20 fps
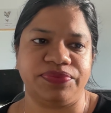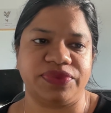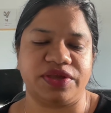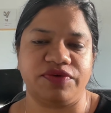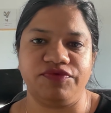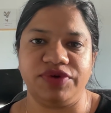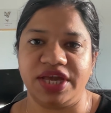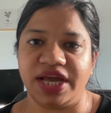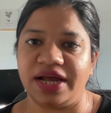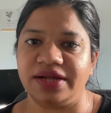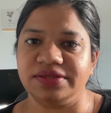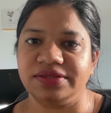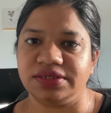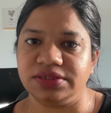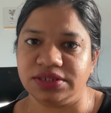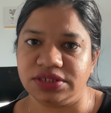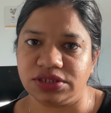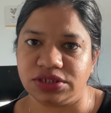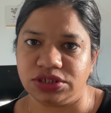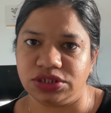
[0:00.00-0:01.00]
We had the
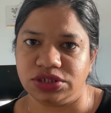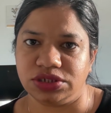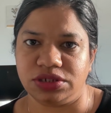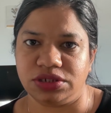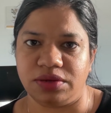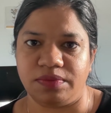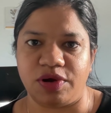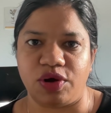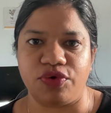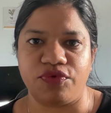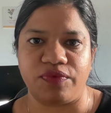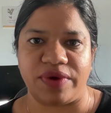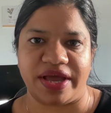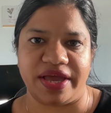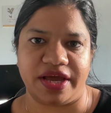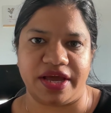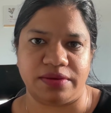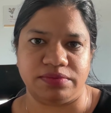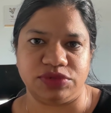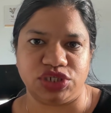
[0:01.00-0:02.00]
discussion about why
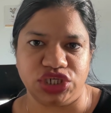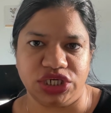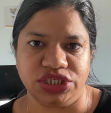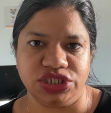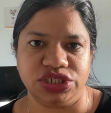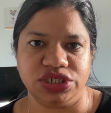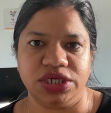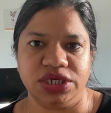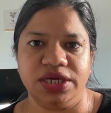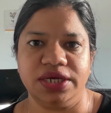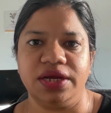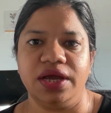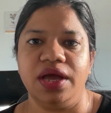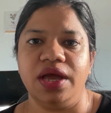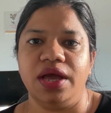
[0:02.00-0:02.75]
I'm changing,